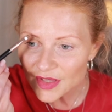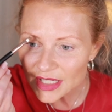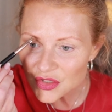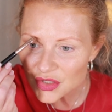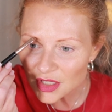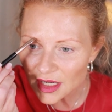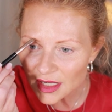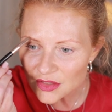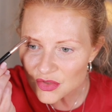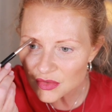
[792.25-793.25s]
Finish Your
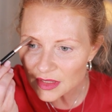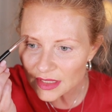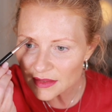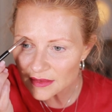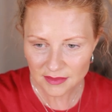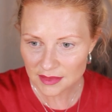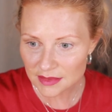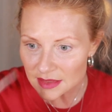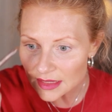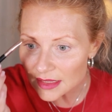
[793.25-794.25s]
Eye, Julie. This
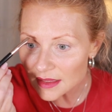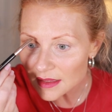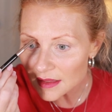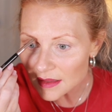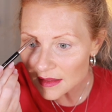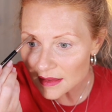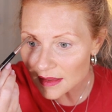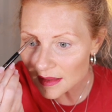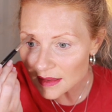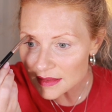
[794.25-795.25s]
is the
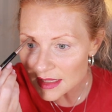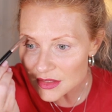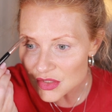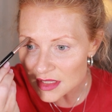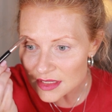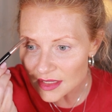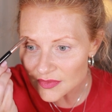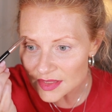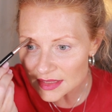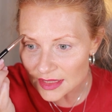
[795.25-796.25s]
Attention
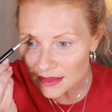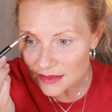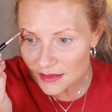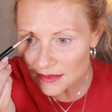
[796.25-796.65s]
Deficit.